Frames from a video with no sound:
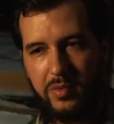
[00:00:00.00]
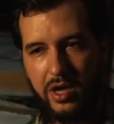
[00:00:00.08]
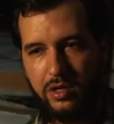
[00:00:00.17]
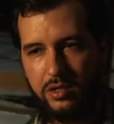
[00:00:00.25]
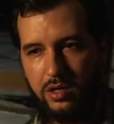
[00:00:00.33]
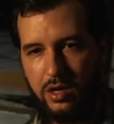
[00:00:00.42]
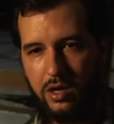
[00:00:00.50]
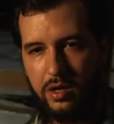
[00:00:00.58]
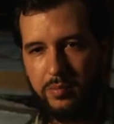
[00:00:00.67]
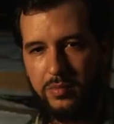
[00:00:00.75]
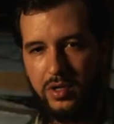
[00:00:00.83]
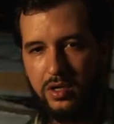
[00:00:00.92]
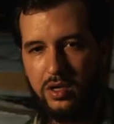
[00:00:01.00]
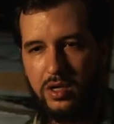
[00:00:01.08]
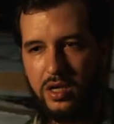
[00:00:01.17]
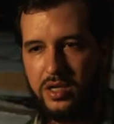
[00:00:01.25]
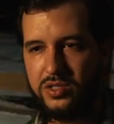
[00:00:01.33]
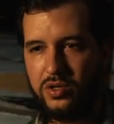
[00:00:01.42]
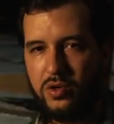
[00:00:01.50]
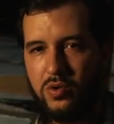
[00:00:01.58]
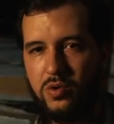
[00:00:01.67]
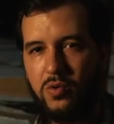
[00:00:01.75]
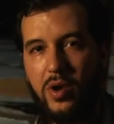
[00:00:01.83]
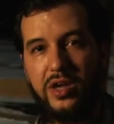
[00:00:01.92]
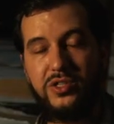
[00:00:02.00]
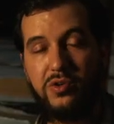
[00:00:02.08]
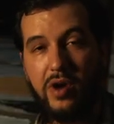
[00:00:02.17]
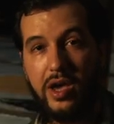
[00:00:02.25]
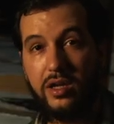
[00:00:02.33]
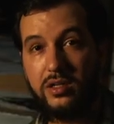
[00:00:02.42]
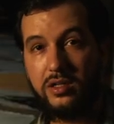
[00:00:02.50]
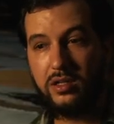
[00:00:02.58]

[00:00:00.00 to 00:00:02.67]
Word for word: matter isn't quite as grand.